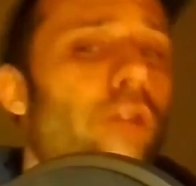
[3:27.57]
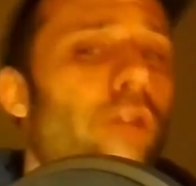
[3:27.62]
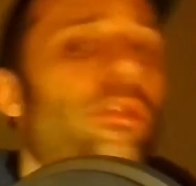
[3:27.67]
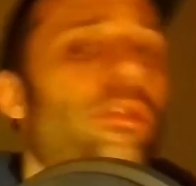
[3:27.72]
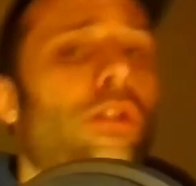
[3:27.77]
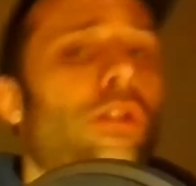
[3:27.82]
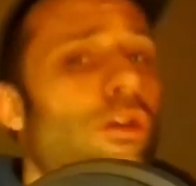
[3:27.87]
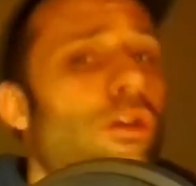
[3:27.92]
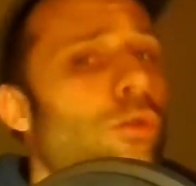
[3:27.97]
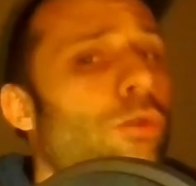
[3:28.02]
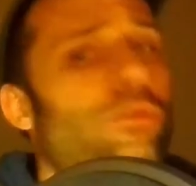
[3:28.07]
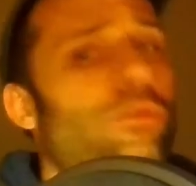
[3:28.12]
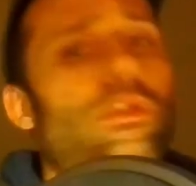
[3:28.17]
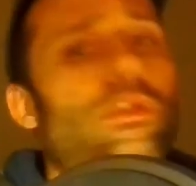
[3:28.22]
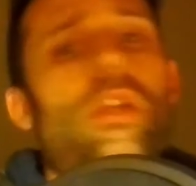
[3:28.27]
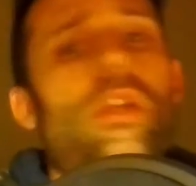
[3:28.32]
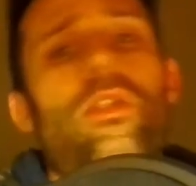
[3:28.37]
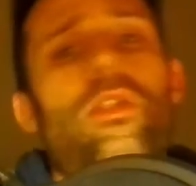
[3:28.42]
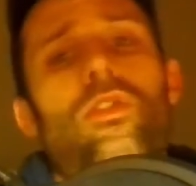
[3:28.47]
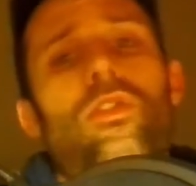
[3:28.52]
along
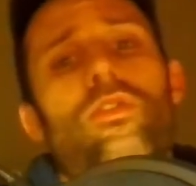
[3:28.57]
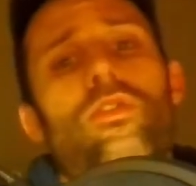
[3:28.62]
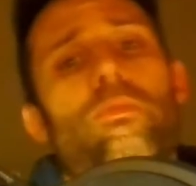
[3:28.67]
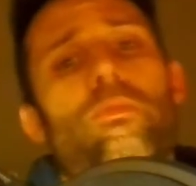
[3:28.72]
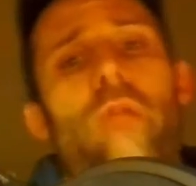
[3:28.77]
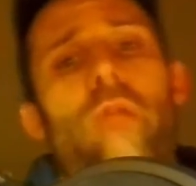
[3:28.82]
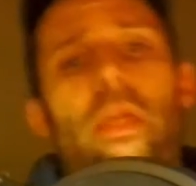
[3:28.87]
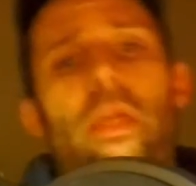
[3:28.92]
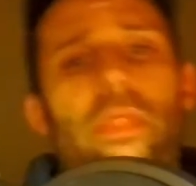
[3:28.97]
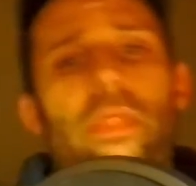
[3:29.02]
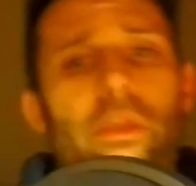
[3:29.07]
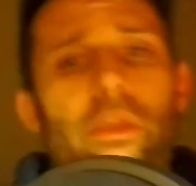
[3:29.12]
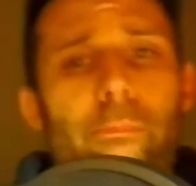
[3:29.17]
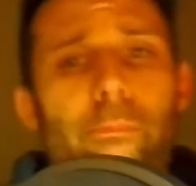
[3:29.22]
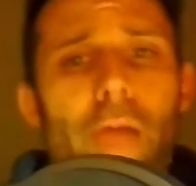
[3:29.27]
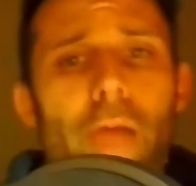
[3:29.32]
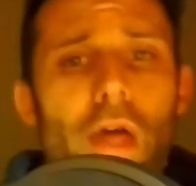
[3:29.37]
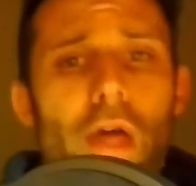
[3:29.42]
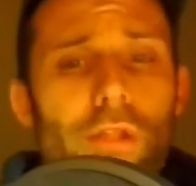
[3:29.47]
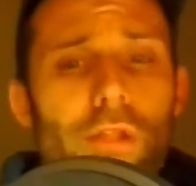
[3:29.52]
with others, but I
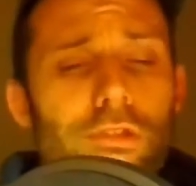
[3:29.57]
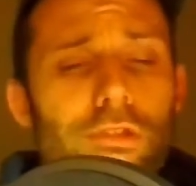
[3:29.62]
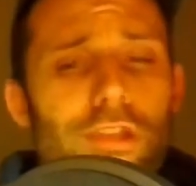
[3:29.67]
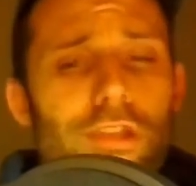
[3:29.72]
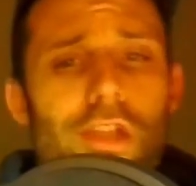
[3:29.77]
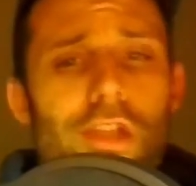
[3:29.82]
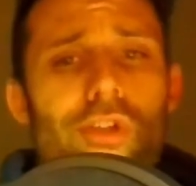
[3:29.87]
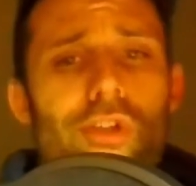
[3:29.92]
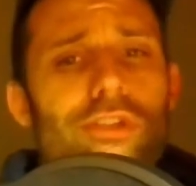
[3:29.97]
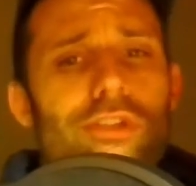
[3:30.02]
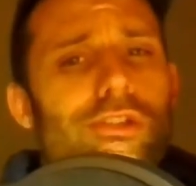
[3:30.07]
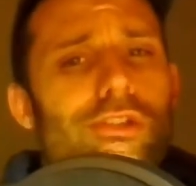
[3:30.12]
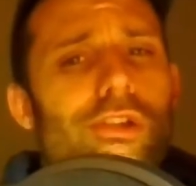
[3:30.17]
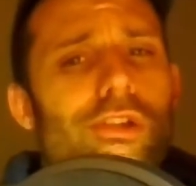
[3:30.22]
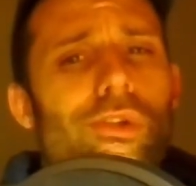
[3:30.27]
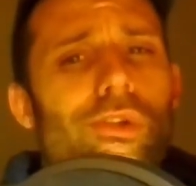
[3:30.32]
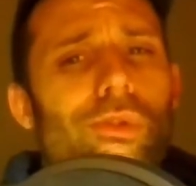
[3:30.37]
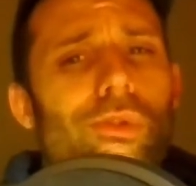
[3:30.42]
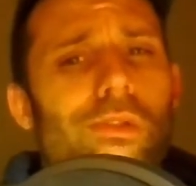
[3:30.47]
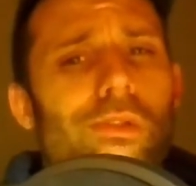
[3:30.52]
think Palantir is
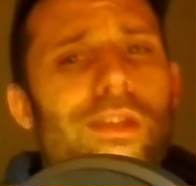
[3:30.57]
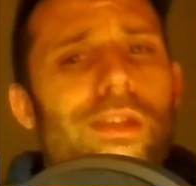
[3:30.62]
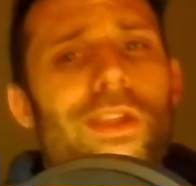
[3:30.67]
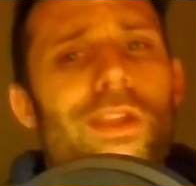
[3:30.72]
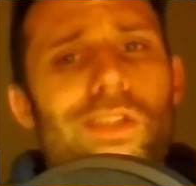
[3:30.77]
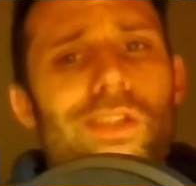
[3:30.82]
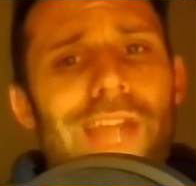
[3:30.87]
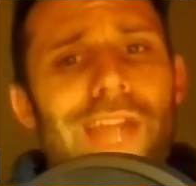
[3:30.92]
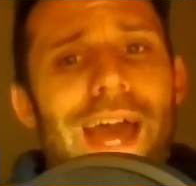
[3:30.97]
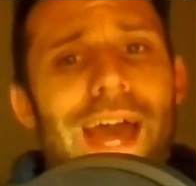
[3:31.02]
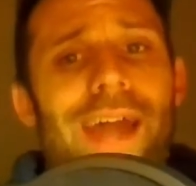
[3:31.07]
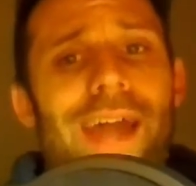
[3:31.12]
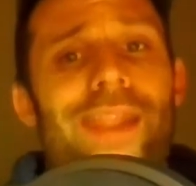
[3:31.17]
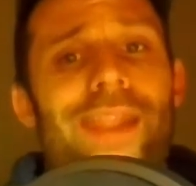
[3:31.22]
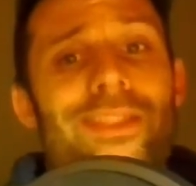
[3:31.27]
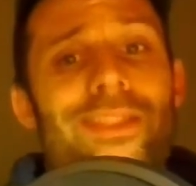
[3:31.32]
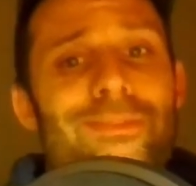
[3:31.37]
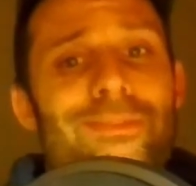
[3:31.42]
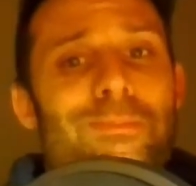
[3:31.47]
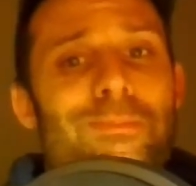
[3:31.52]
going to lead us out
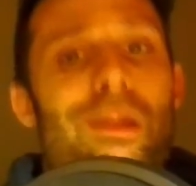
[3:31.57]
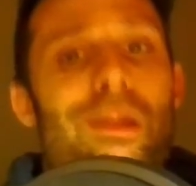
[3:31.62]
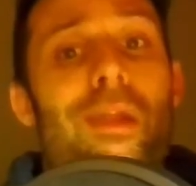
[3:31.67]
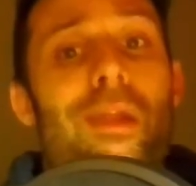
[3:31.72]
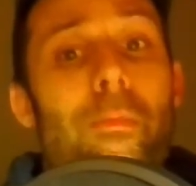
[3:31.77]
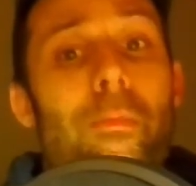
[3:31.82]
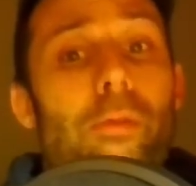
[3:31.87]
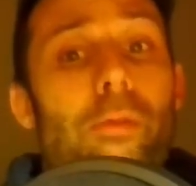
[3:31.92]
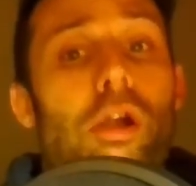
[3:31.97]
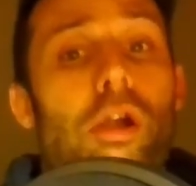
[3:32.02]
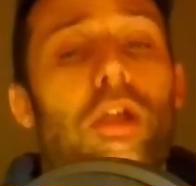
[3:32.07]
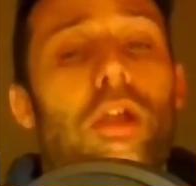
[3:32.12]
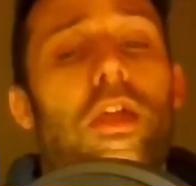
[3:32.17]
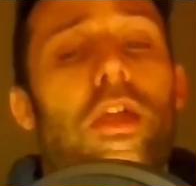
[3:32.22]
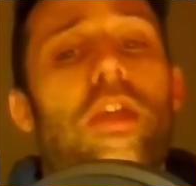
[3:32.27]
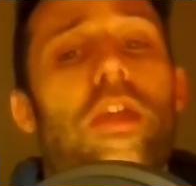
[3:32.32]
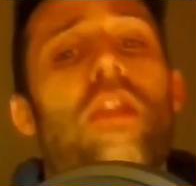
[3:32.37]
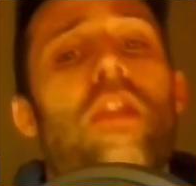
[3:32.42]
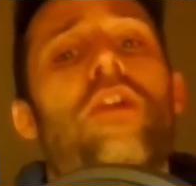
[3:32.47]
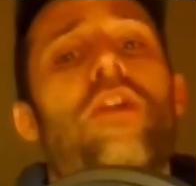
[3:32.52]
of this bear
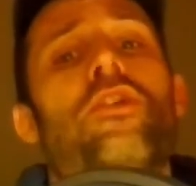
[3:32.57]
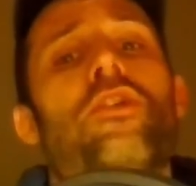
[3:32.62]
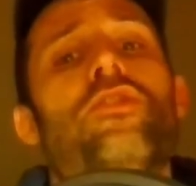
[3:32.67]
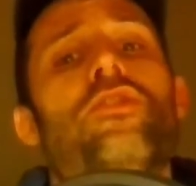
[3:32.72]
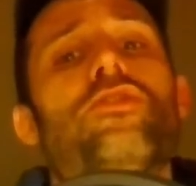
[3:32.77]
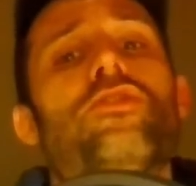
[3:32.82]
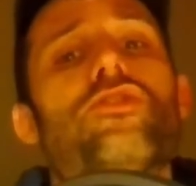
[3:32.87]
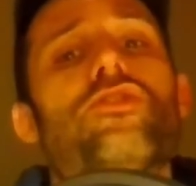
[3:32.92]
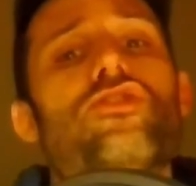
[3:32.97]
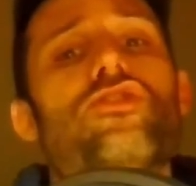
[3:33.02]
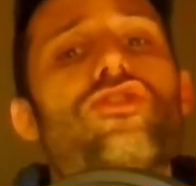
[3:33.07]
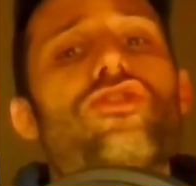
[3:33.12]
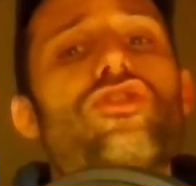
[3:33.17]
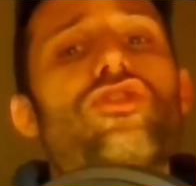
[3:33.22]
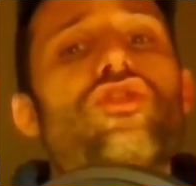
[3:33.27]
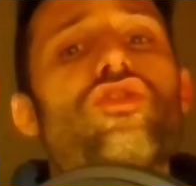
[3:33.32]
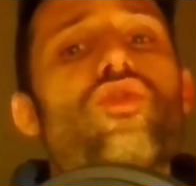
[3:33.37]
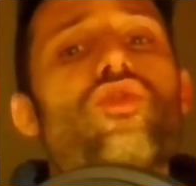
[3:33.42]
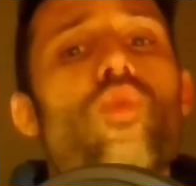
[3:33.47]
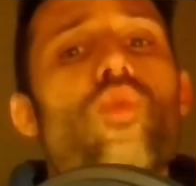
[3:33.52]
market
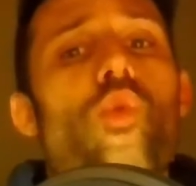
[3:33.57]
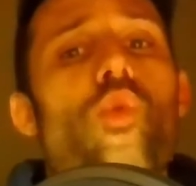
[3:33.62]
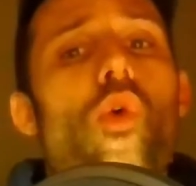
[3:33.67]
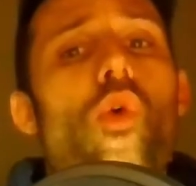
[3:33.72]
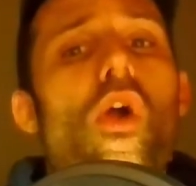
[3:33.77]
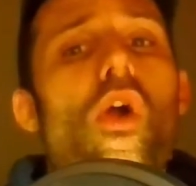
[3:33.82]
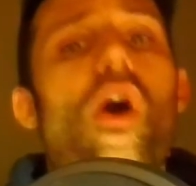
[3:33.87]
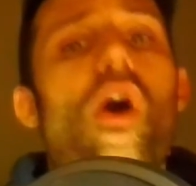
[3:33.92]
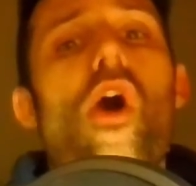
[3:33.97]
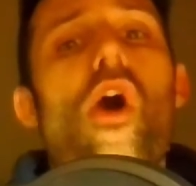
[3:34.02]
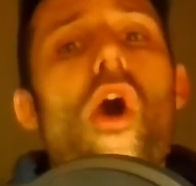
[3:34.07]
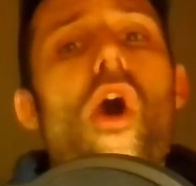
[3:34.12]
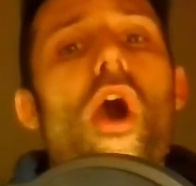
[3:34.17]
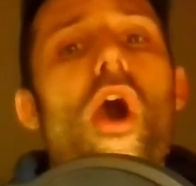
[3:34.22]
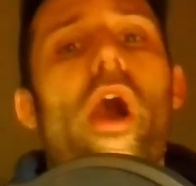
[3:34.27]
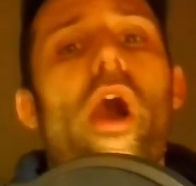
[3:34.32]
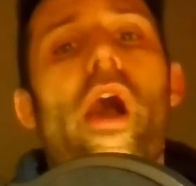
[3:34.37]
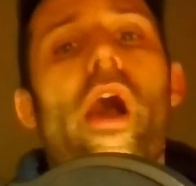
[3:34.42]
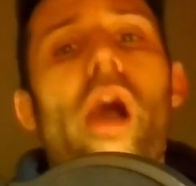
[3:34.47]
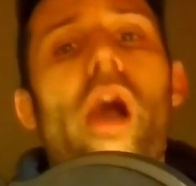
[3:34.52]

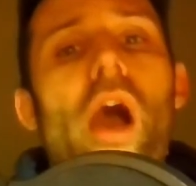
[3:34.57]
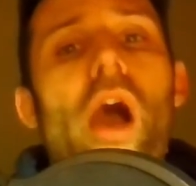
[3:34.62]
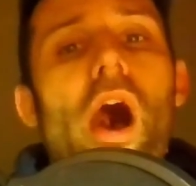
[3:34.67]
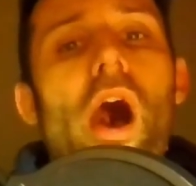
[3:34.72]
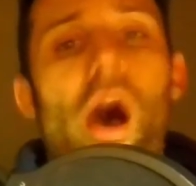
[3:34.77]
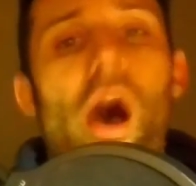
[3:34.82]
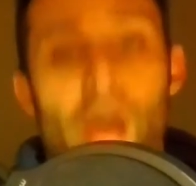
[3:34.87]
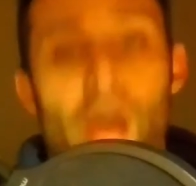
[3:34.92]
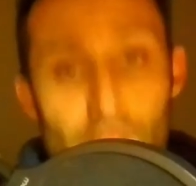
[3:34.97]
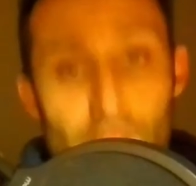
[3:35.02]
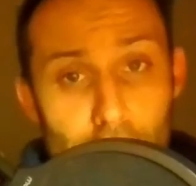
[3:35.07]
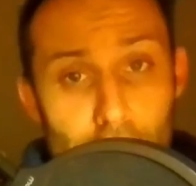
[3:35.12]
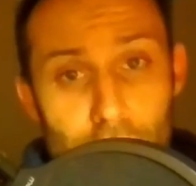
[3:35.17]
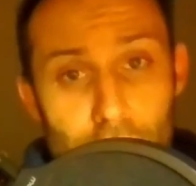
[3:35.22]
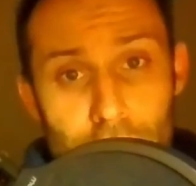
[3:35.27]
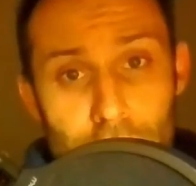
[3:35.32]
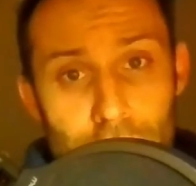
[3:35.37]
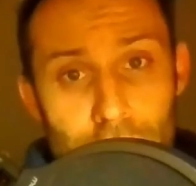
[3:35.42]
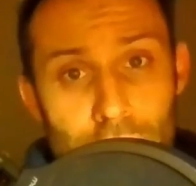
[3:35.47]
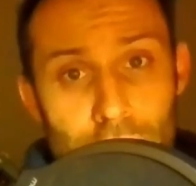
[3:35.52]
strong.
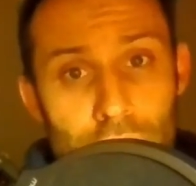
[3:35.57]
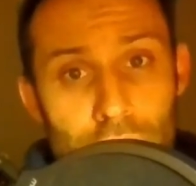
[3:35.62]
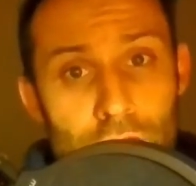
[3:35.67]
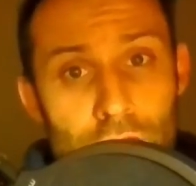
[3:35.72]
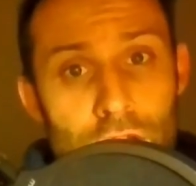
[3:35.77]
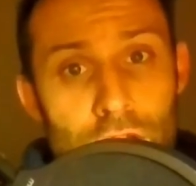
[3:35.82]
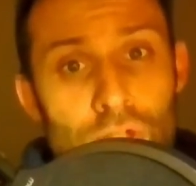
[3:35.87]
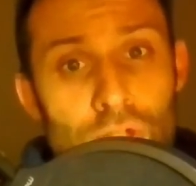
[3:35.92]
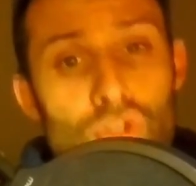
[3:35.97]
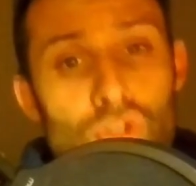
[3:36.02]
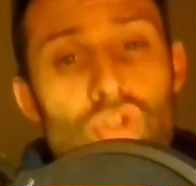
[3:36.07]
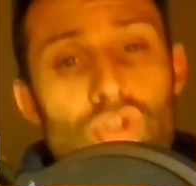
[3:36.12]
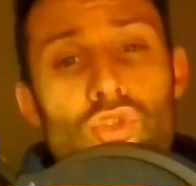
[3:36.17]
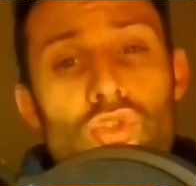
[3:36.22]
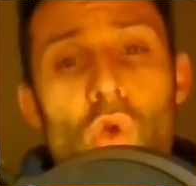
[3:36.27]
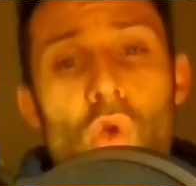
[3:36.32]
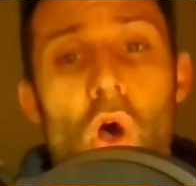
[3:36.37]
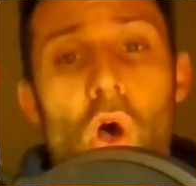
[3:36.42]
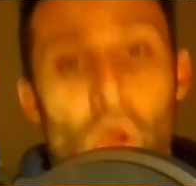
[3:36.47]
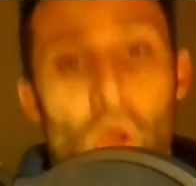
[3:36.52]

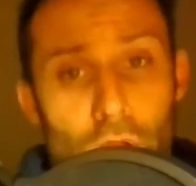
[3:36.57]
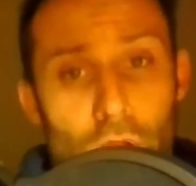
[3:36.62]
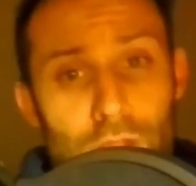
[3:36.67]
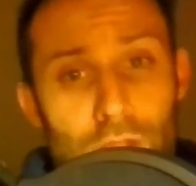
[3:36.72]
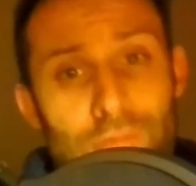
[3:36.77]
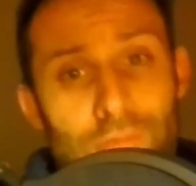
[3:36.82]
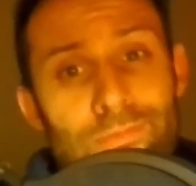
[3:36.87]
Strong.